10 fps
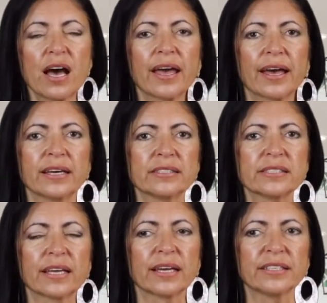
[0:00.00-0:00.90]
and
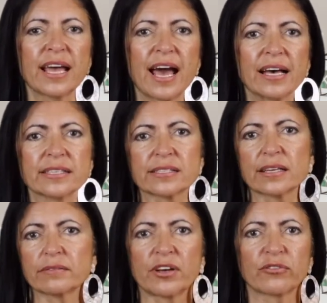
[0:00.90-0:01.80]
it has,
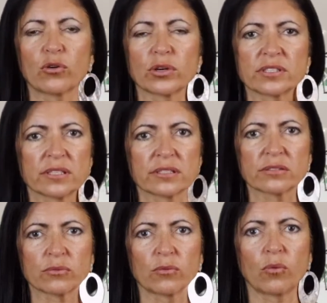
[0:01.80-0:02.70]
of course,
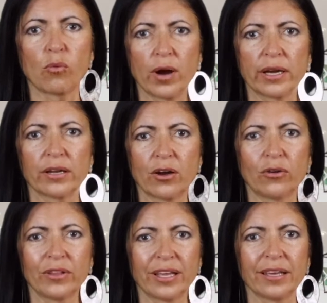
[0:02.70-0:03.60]
it's one and
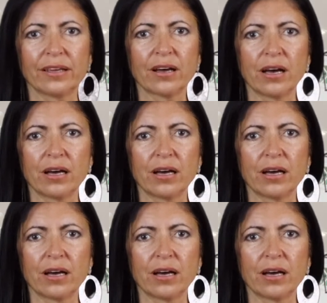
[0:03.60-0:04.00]
only